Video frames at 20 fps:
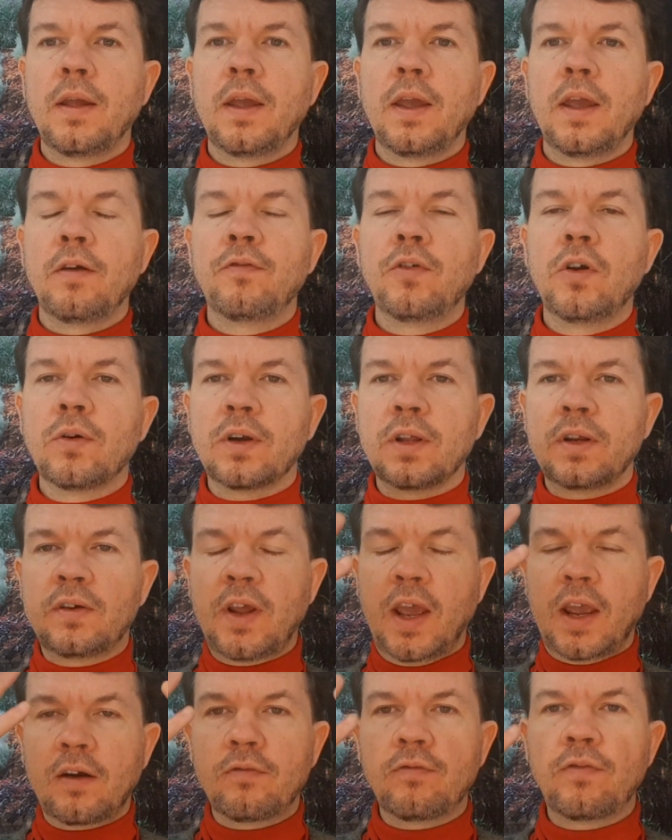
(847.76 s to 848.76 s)
if you can
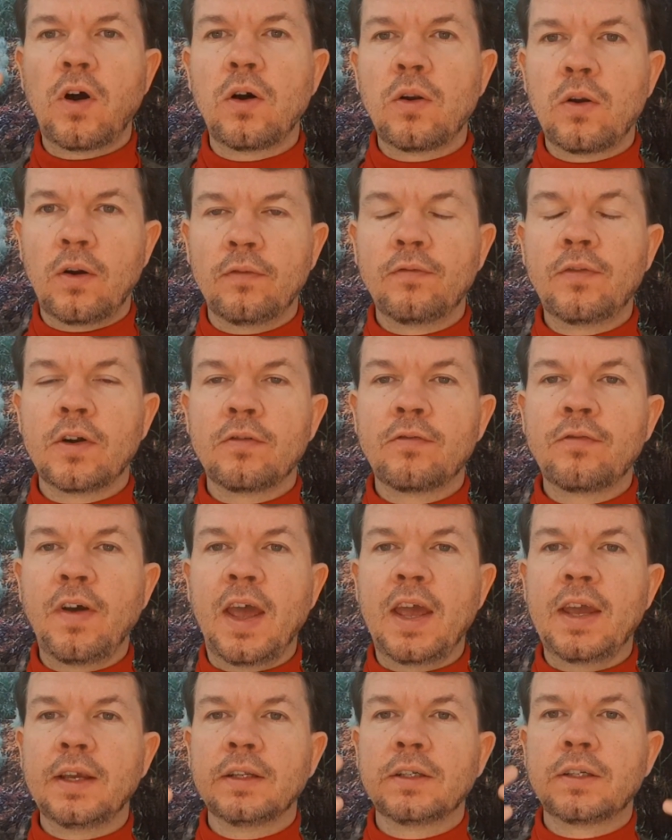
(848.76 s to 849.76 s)
take a photo of your
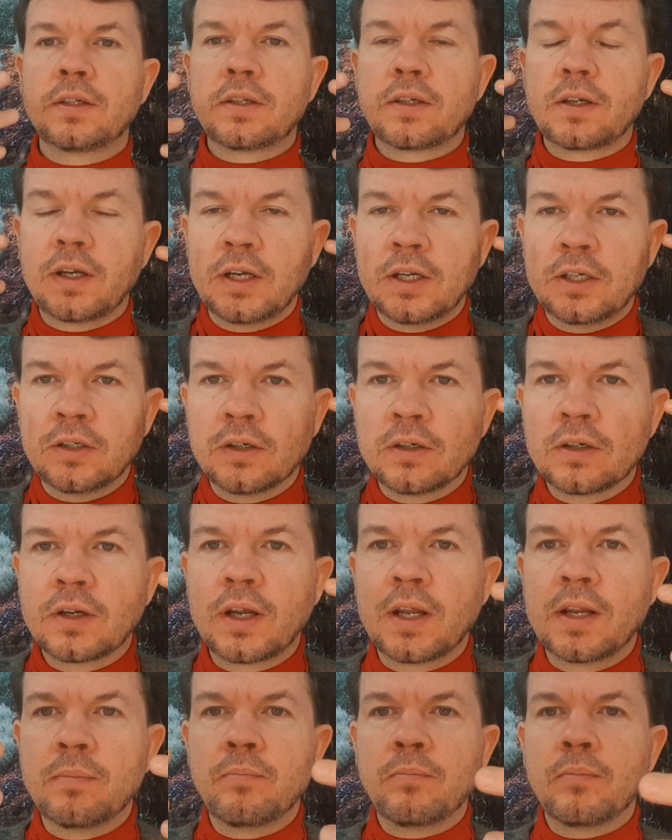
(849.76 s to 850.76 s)
face and
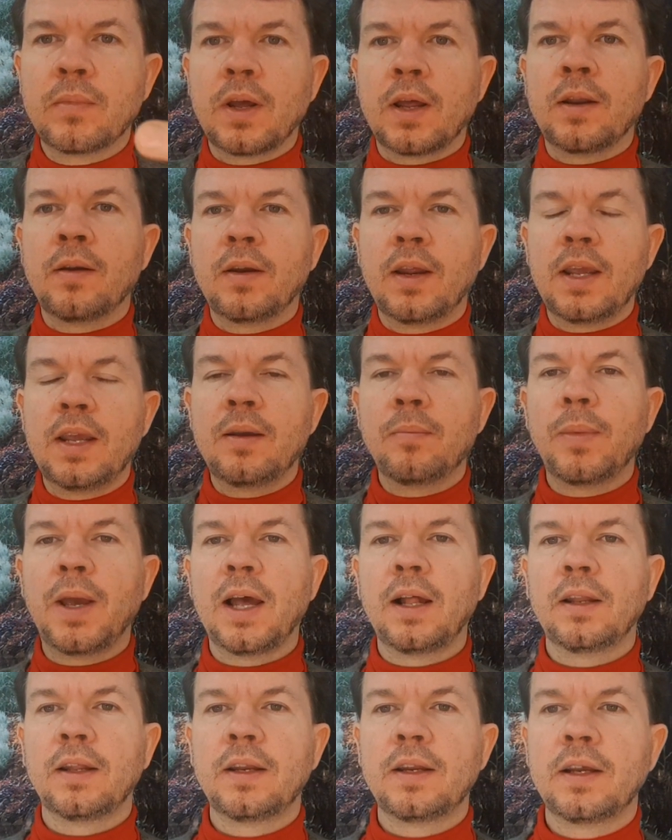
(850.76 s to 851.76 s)

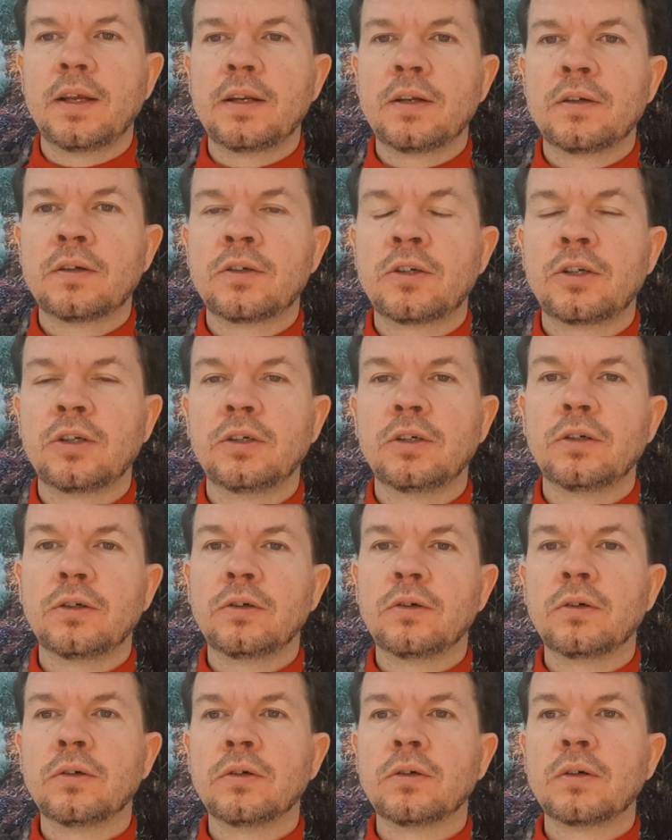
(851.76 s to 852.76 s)
email it
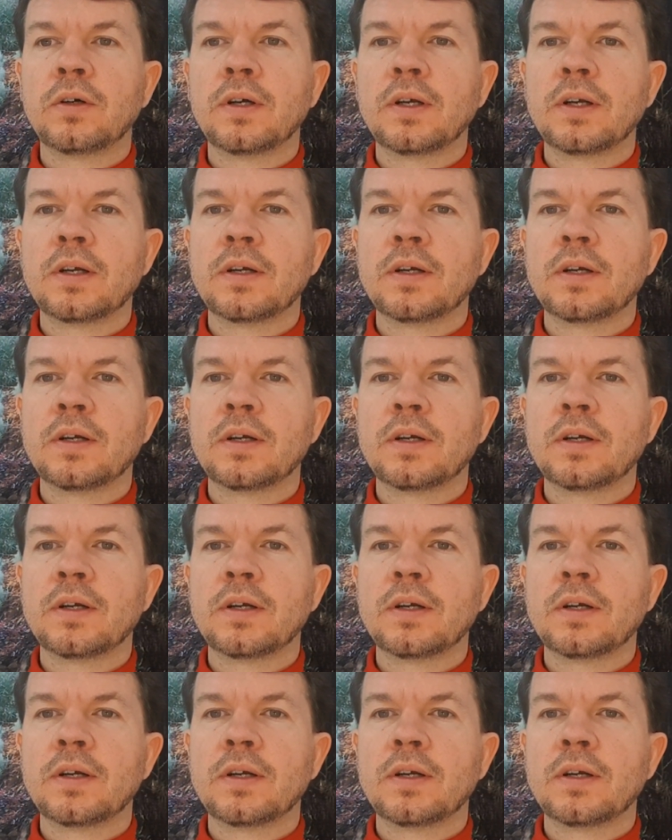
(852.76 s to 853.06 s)
into